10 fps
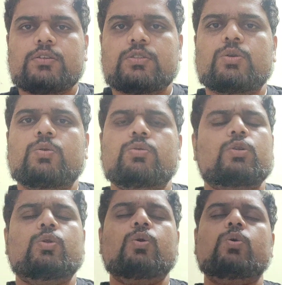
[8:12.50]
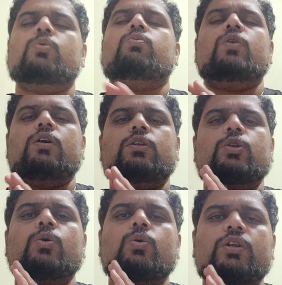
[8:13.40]
So no,
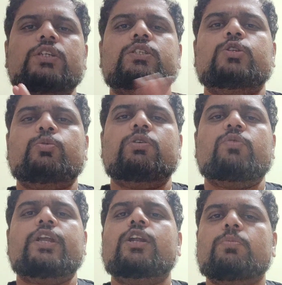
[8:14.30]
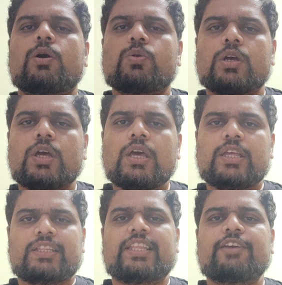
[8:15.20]
no reason to be worried about.
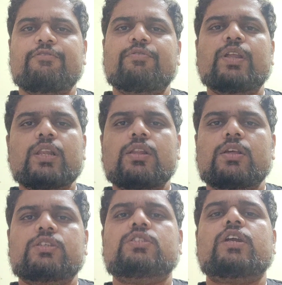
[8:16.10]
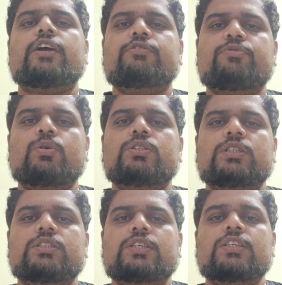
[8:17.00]
They will strive for the
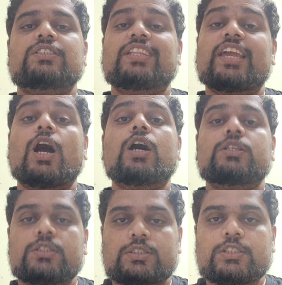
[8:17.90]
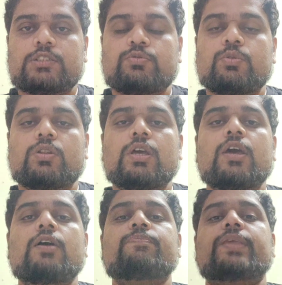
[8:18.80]
success. They are successful,
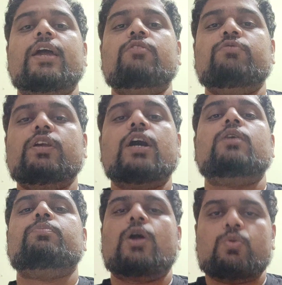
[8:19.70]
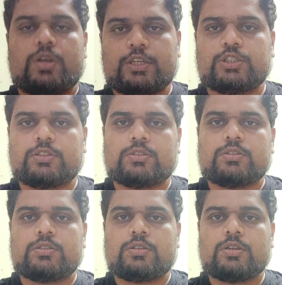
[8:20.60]
and we are a proud nation.
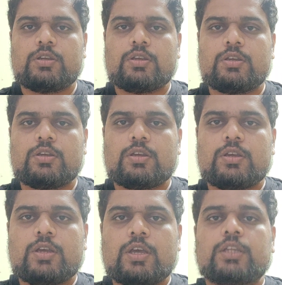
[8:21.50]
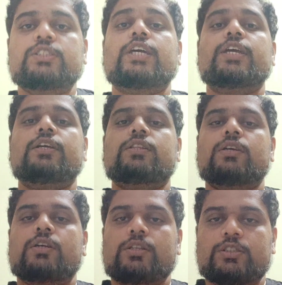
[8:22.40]
Jai Hind,
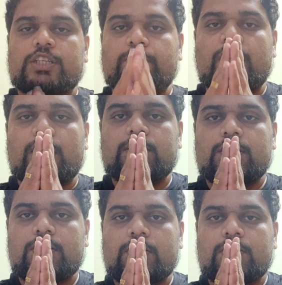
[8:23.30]
Jai Bharat.